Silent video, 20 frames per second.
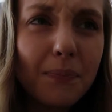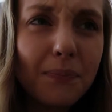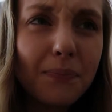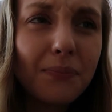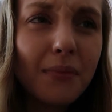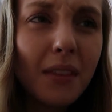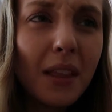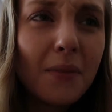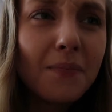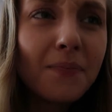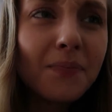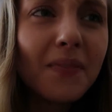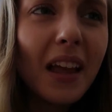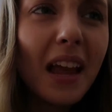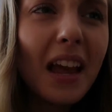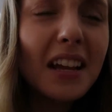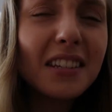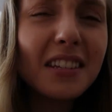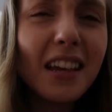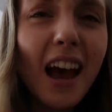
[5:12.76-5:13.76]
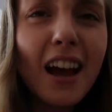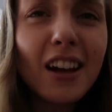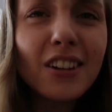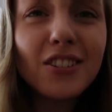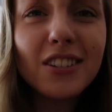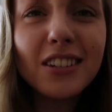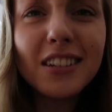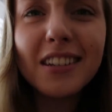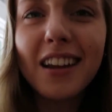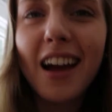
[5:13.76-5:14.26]
It's
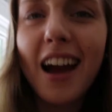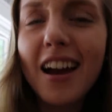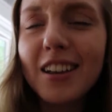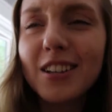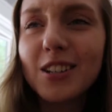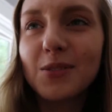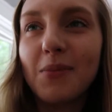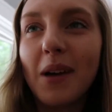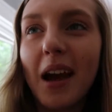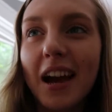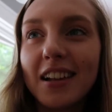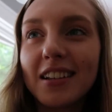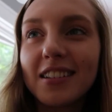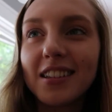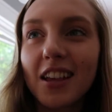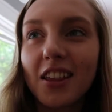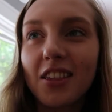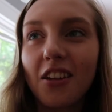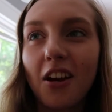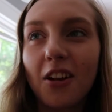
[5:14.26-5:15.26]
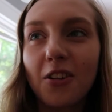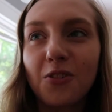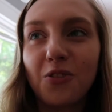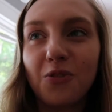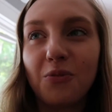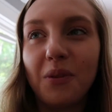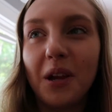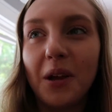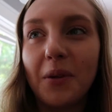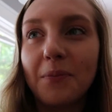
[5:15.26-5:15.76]
actually not as bad as I thought
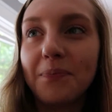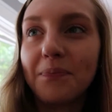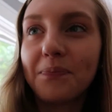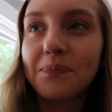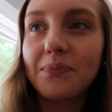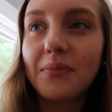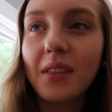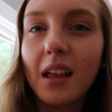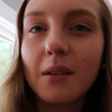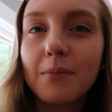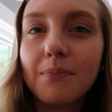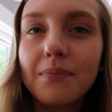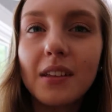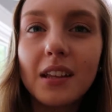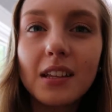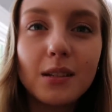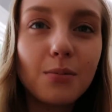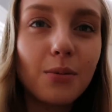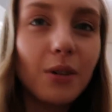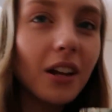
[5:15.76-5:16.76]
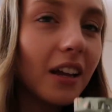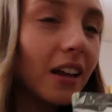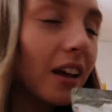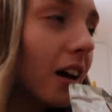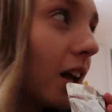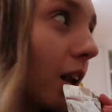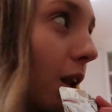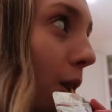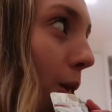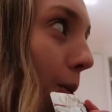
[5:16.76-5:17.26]
it would be. Mm-mm. It's pretty
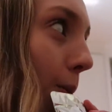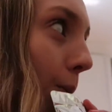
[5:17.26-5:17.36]
good.